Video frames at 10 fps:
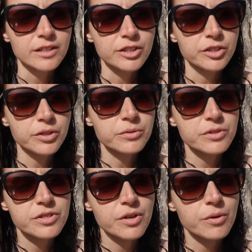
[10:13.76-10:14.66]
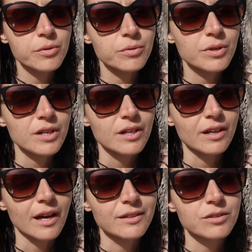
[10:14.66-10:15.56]
You know, so
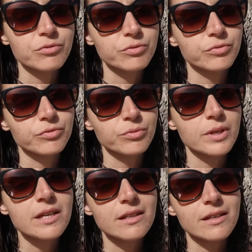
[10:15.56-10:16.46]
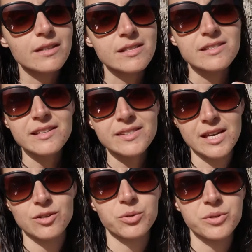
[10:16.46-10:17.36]
kind of we, it's a ten
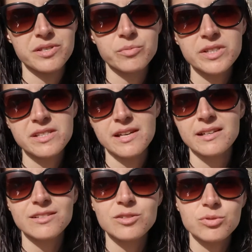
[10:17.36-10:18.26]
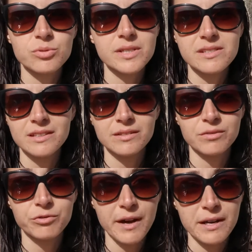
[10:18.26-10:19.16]
day course, and we decided to do it
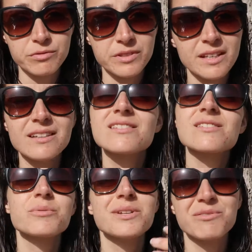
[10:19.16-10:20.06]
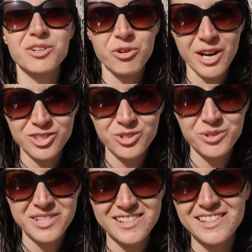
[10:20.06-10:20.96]
in five days. So we even crash
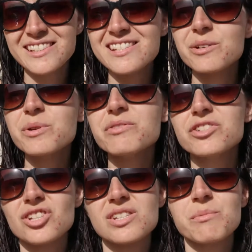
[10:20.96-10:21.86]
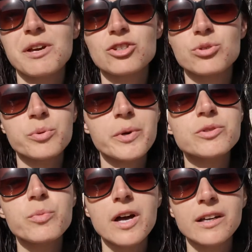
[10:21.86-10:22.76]
coursed it. So even just to make sure we
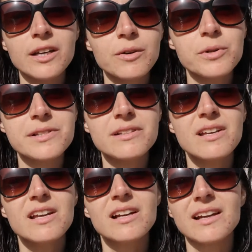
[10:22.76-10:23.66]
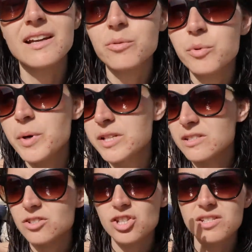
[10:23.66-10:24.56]
weren't working all, like we
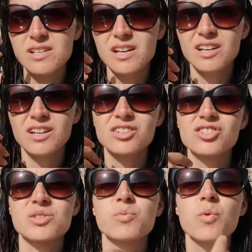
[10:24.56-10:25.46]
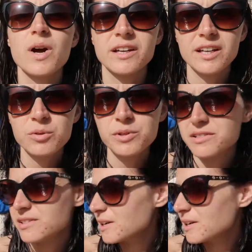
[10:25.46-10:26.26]
weren't just, just working all the